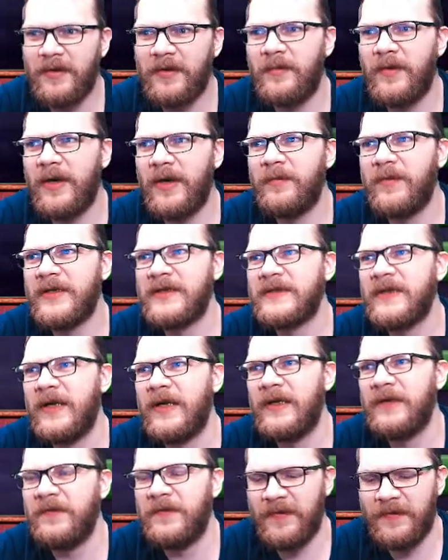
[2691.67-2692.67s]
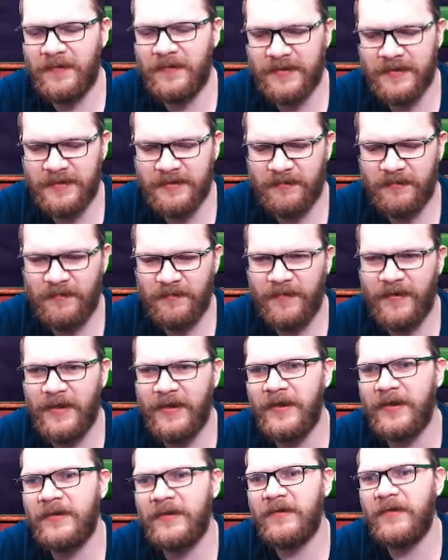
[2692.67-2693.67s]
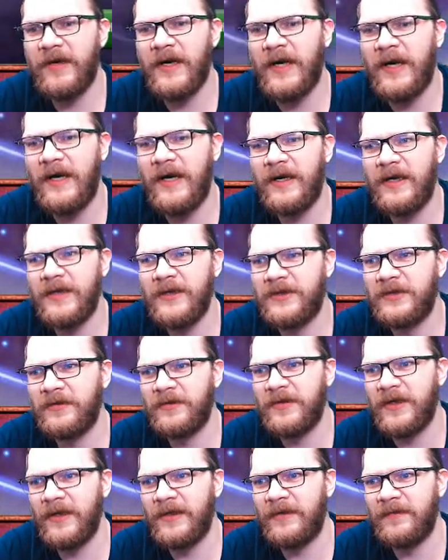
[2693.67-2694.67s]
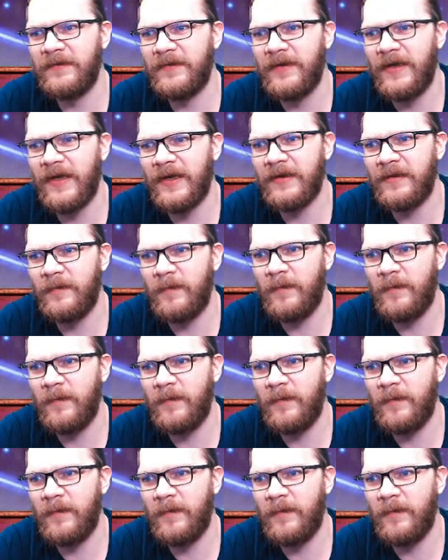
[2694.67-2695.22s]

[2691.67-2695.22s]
it by myself, it was very hard to kind of like